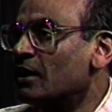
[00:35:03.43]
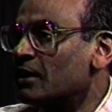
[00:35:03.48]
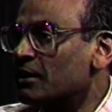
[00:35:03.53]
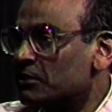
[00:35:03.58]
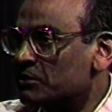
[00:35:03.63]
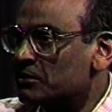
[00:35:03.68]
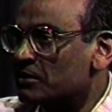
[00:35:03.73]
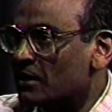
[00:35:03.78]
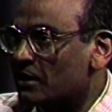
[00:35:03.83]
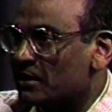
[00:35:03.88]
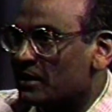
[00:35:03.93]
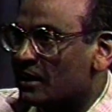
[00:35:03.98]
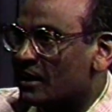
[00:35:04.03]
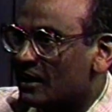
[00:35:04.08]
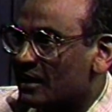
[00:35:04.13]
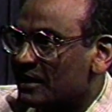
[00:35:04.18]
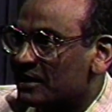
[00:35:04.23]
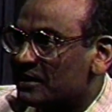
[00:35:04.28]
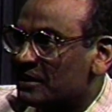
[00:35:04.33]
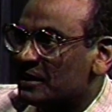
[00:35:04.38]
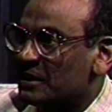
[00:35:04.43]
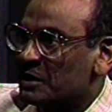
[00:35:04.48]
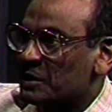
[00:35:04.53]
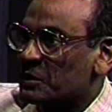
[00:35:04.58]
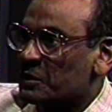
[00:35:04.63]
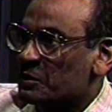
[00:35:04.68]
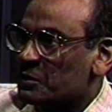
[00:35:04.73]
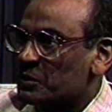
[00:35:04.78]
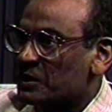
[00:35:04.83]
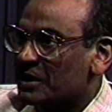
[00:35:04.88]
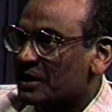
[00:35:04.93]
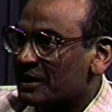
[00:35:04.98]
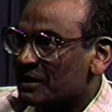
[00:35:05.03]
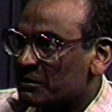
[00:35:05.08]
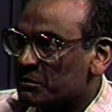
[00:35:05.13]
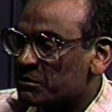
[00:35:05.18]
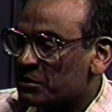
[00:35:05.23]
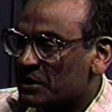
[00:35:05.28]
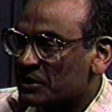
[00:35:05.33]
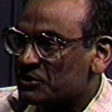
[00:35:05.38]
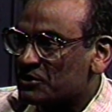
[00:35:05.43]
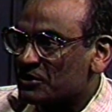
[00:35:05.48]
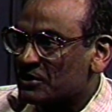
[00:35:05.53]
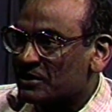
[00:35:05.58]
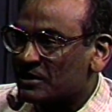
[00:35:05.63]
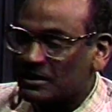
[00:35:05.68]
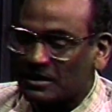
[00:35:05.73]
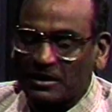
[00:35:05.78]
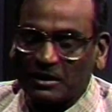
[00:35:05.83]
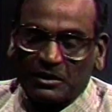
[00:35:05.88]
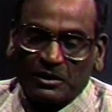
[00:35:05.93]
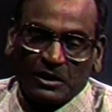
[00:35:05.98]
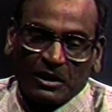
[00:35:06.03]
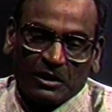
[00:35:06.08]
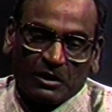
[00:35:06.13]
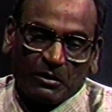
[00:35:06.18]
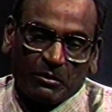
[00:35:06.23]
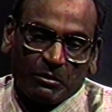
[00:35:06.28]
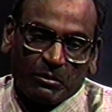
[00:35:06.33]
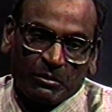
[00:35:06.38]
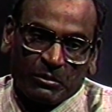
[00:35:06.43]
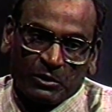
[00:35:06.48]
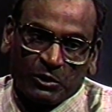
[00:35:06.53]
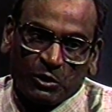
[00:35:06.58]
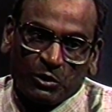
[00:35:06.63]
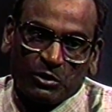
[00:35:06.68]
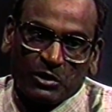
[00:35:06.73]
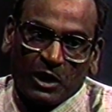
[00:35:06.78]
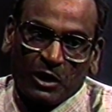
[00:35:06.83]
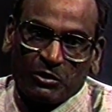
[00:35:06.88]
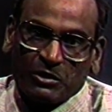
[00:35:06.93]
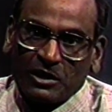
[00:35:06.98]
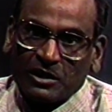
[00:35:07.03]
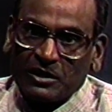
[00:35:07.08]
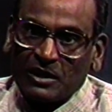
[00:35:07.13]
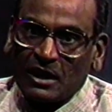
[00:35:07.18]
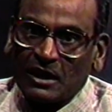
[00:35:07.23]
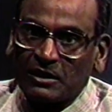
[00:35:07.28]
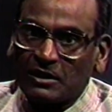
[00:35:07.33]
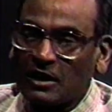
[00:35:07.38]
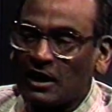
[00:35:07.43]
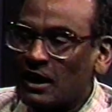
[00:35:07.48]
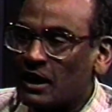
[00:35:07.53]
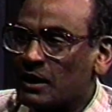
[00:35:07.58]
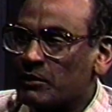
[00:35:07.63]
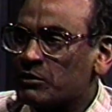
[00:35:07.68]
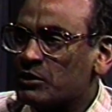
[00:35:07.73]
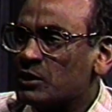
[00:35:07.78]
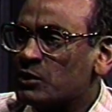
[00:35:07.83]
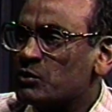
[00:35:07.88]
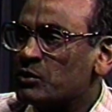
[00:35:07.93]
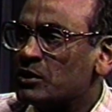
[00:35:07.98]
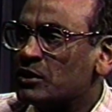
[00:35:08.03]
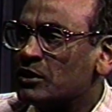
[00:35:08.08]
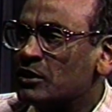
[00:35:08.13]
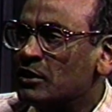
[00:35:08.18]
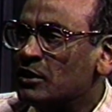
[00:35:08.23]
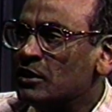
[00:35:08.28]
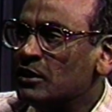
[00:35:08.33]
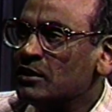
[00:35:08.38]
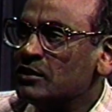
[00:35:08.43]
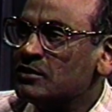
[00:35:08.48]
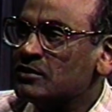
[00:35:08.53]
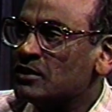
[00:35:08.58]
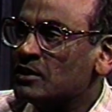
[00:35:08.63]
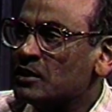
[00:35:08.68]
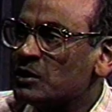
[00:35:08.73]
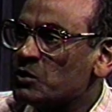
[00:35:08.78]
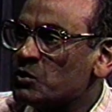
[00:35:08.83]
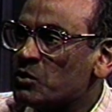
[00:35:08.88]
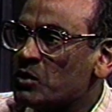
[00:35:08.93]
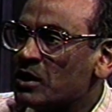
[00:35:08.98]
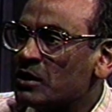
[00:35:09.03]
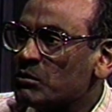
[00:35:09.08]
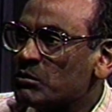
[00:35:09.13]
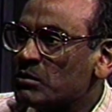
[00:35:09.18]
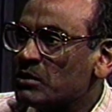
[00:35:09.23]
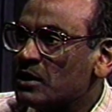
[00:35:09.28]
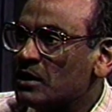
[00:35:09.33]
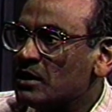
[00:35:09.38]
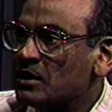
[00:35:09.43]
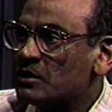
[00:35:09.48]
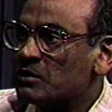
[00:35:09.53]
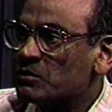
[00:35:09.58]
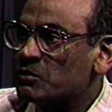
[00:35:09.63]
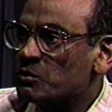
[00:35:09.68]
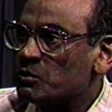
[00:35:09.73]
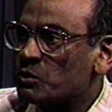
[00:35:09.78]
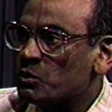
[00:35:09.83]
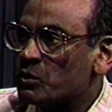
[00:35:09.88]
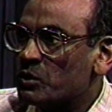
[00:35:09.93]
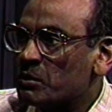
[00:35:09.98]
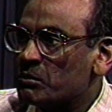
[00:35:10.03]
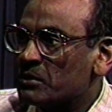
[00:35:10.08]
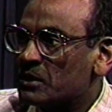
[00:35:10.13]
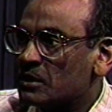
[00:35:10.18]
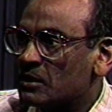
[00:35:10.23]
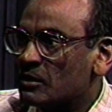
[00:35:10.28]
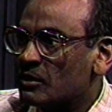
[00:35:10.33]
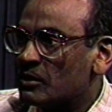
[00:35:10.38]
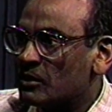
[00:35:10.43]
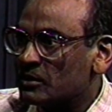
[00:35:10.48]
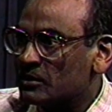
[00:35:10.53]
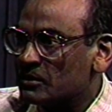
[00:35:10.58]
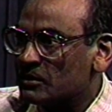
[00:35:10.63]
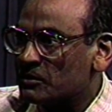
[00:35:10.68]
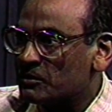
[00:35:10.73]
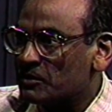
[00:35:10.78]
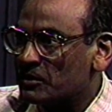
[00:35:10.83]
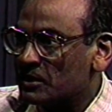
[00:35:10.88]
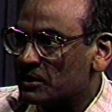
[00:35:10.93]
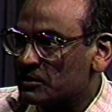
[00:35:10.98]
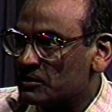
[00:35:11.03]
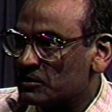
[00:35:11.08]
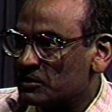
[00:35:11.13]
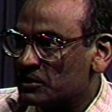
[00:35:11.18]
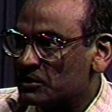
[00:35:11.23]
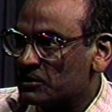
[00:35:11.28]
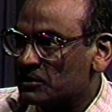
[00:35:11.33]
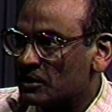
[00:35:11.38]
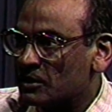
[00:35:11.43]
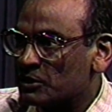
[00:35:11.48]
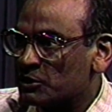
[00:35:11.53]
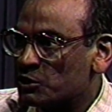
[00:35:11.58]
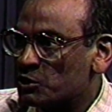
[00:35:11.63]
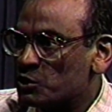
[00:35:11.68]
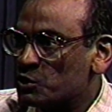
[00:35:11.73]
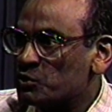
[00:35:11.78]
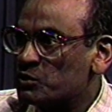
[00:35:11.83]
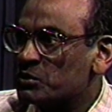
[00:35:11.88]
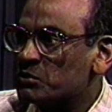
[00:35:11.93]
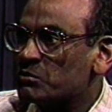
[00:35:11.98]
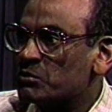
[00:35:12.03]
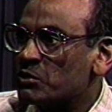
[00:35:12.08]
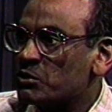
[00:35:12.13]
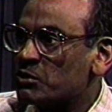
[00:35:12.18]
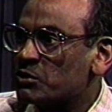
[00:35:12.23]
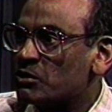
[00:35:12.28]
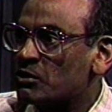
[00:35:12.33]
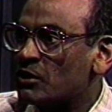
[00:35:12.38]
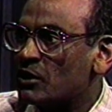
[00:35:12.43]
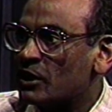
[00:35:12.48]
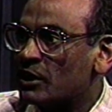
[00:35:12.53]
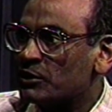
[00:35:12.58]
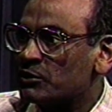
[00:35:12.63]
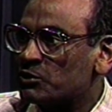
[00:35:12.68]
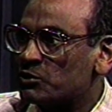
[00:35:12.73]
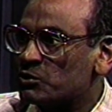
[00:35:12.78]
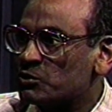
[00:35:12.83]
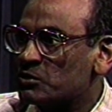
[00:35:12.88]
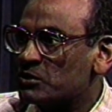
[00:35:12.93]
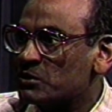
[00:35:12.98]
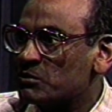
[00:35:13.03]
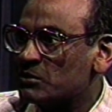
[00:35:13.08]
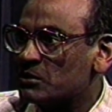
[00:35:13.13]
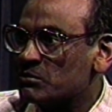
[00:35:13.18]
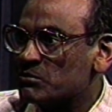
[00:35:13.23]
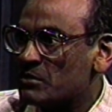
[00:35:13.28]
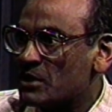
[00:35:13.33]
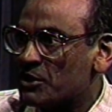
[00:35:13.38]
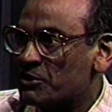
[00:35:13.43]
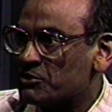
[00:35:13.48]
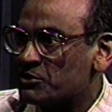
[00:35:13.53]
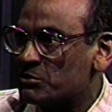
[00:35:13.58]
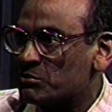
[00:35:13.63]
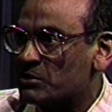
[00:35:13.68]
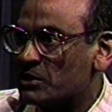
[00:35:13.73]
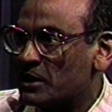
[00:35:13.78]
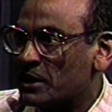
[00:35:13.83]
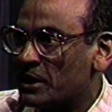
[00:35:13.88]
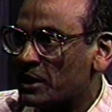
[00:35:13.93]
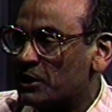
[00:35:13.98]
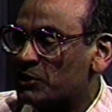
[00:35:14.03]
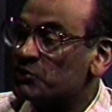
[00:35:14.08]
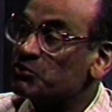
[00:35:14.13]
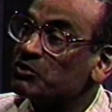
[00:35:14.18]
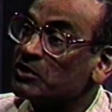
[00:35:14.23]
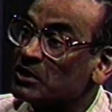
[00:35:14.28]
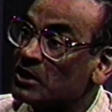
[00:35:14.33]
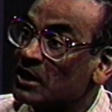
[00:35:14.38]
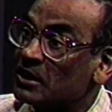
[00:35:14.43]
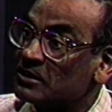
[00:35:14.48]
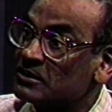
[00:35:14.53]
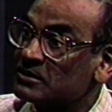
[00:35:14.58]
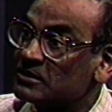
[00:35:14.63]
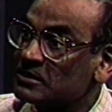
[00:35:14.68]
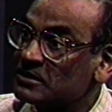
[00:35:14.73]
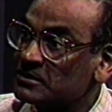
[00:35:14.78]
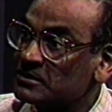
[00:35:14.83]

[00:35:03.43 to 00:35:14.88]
and starry-eyed, we can picture that no doubt at that time there were easily 1 billion women on the face of this earth who were more or less suitable marriageable age for us.